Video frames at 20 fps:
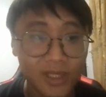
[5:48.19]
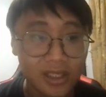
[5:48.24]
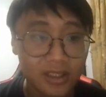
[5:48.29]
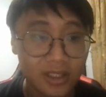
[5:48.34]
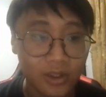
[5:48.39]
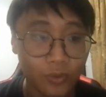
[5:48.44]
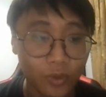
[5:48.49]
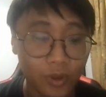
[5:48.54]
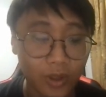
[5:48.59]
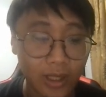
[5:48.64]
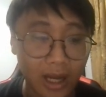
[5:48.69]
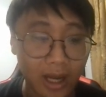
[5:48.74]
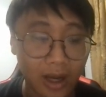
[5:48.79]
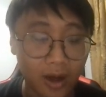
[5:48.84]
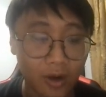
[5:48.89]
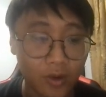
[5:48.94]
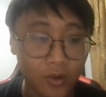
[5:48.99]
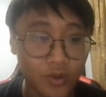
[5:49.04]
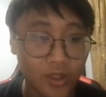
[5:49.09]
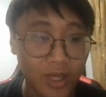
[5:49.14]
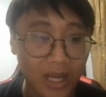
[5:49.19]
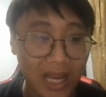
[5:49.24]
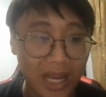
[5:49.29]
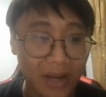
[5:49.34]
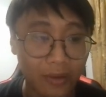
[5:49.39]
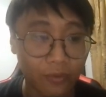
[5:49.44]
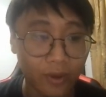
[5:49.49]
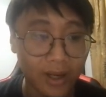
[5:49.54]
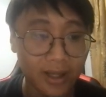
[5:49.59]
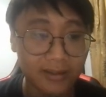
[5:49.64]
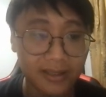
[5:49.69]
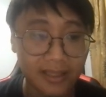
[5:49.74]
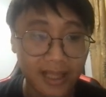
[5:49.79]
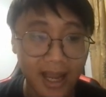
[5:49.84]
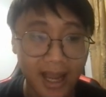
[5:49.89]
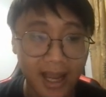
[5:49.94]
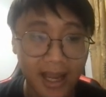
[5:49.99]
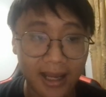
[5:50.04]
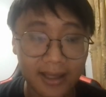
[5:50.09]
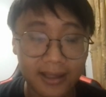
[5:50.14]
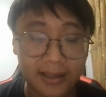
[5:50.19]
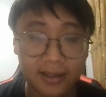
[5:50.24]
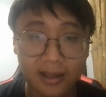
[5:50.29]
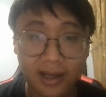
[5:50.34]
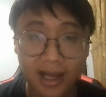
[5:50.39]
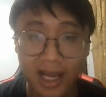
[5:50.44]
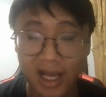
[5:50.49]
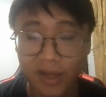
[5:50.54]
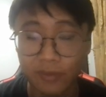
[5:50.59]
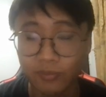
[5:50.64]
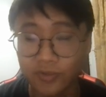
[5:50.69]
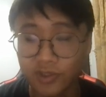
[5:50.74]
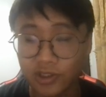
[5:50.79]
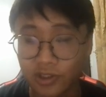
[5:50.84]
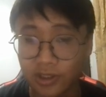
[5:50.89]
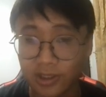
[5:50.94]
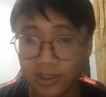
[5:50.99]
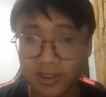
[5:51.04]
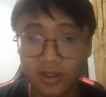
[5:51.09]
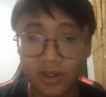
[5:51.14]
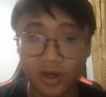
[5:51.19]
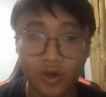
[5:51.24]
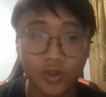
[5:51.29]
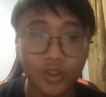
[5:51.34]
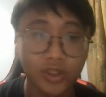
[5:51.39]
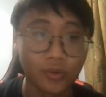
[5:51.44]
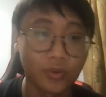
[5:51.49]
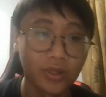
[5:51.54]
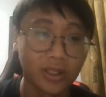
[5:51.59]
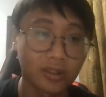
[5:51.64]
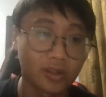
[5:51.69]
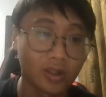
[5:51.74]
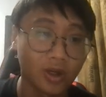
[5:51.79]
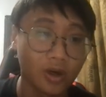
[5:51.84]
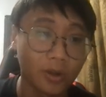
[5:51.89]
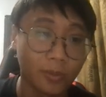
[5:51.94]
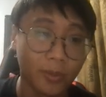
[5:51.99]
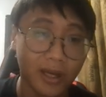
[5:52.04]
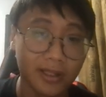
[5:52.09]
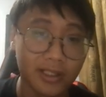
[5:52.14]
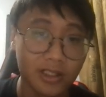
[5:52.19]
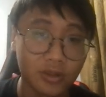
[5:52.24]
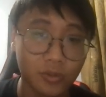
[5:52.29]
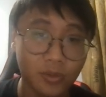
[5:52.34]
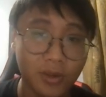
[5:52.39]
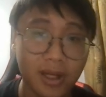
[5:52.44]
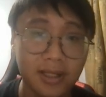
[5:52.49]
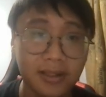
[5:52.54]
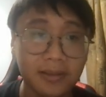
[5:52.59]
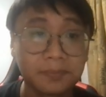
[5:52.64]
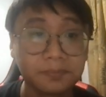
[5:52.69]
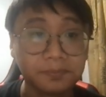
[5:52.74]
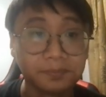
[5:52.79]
So we'll also have water type object. Also we'll talk about this one.